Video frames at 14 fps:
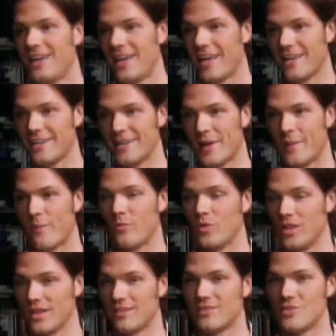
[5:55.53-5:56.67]
and
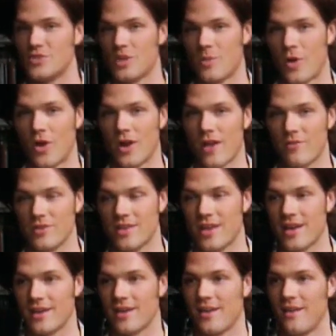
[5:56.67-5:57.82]
really hit the gym hard every
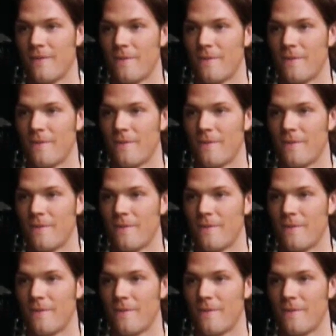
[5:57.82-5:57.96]
day.